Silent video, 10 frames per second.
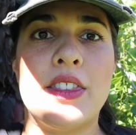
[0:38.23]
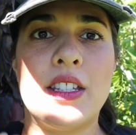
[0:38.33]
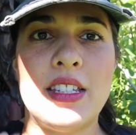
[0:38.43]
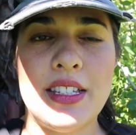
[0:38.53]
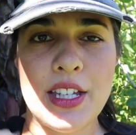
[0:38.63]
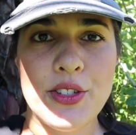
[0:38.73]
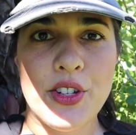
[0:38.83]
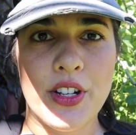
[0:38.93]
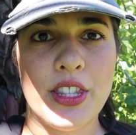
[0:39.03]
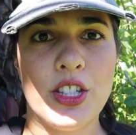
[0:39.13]
The details
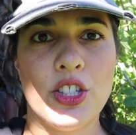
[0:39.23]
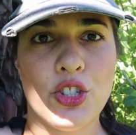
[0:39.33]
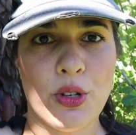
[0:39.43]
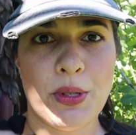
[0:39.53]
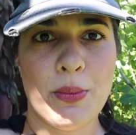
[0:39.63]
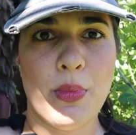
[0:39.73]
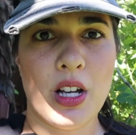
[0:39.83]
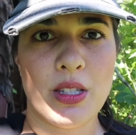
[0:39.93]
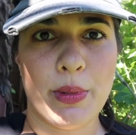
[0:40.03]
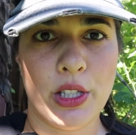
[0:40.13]
are in the description
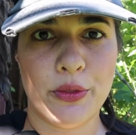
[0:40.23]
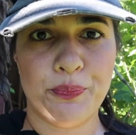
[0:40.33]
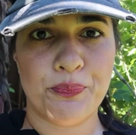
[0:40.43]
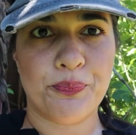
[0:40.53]
box below.